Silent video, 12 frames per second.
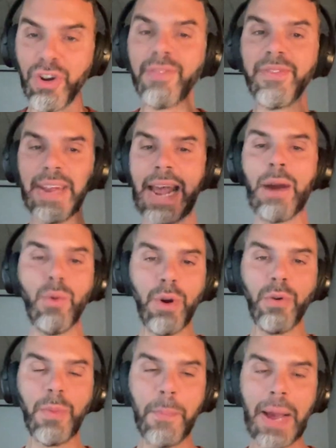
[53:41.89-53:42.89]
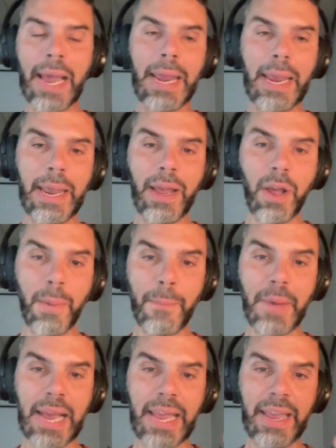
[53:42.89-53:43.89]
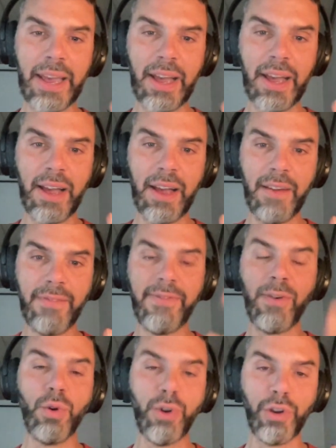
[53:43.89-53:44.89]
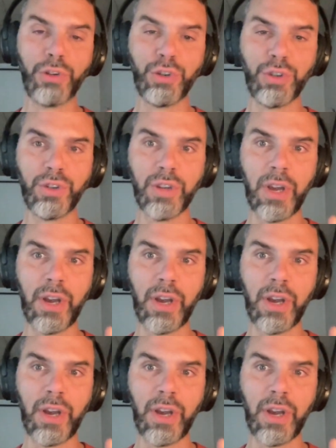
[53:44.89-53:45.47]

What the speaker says: have narrowed my focus